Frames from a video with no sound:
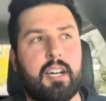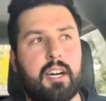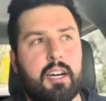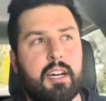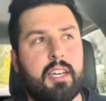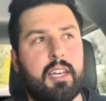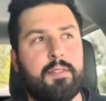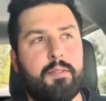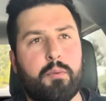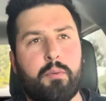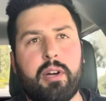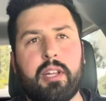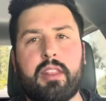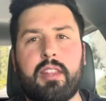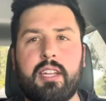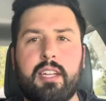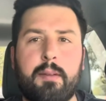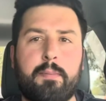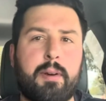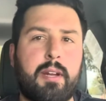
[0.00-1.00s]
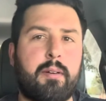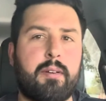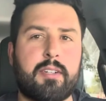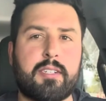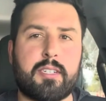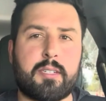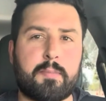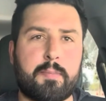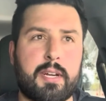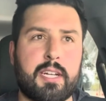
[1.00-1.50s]
Even with the independent rear
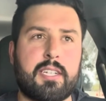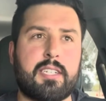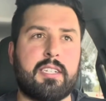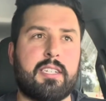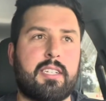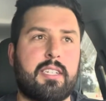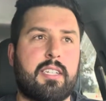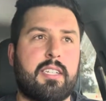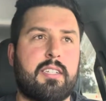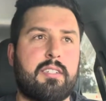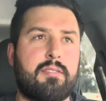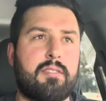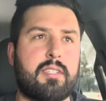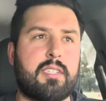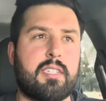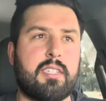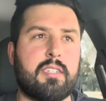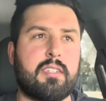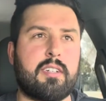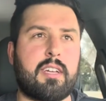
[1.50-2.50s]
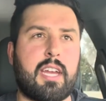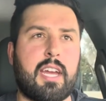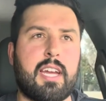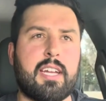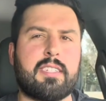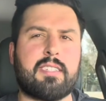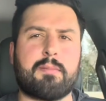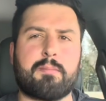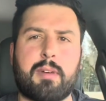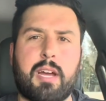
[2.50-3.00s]
suspension, you still
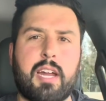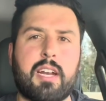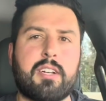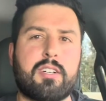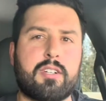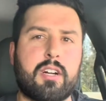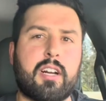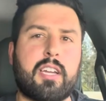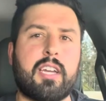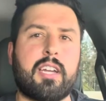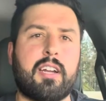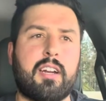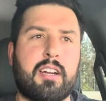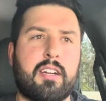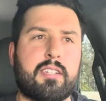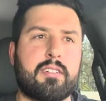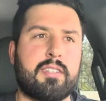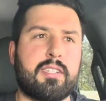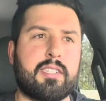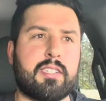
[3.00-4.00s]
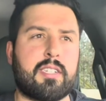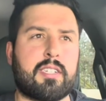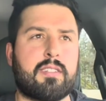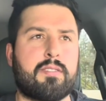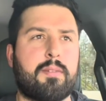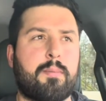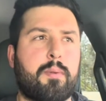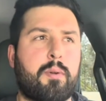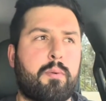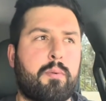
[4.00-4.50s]
get some kind of trucky characteristics
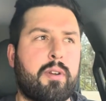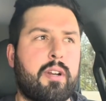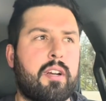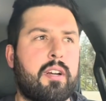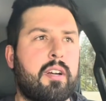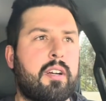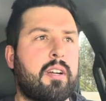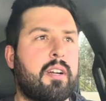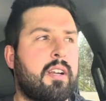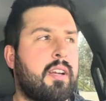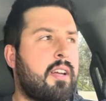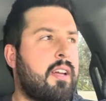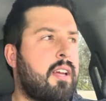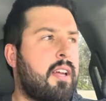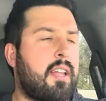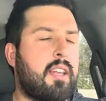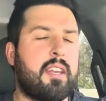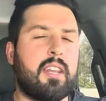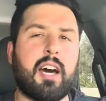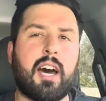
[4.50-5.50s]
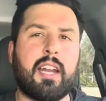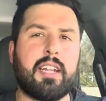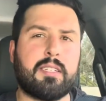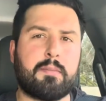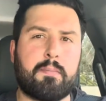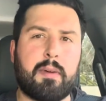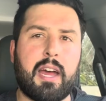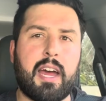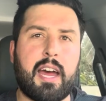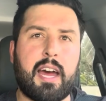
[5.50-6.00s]
from the rear. Not as
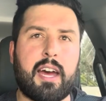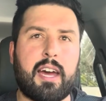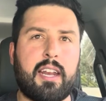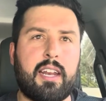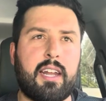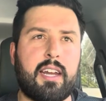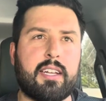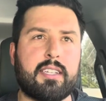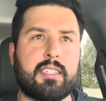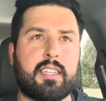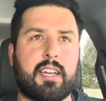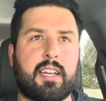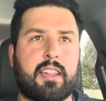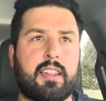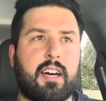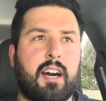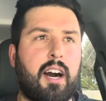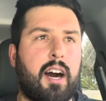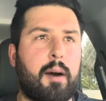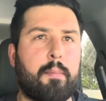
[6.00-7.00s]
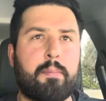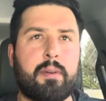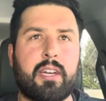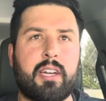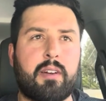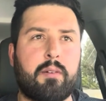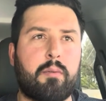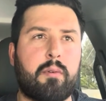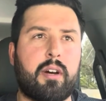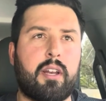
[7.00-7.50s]
bad as like the
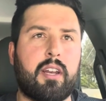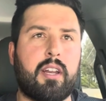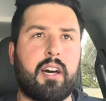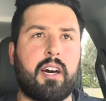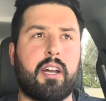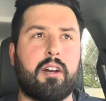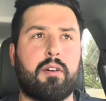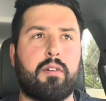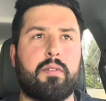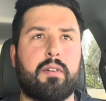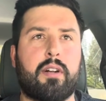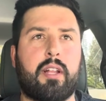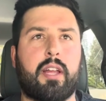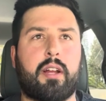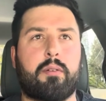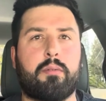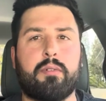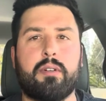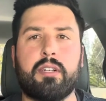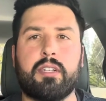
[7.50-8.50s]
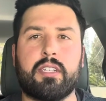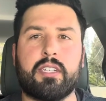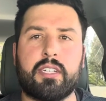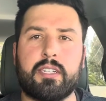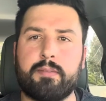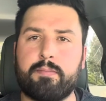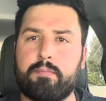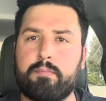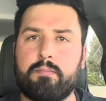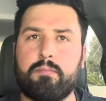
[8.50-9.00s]
hopping and whatnot over like
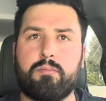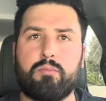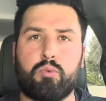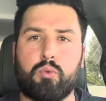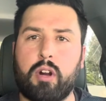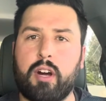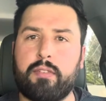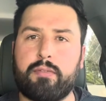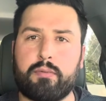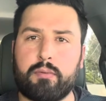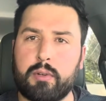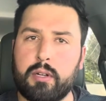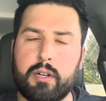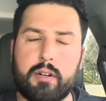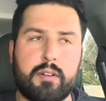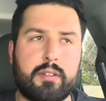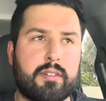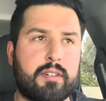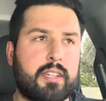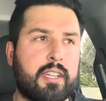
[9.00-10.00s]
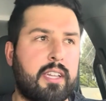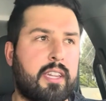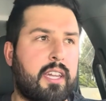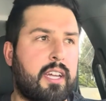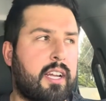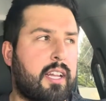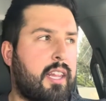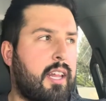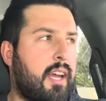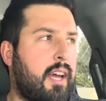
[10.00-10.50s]
really rough roads or anything
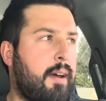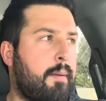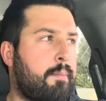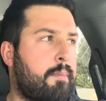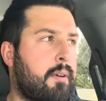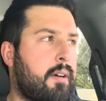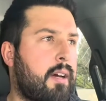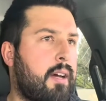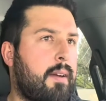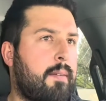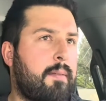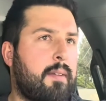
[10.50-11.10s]
like that, but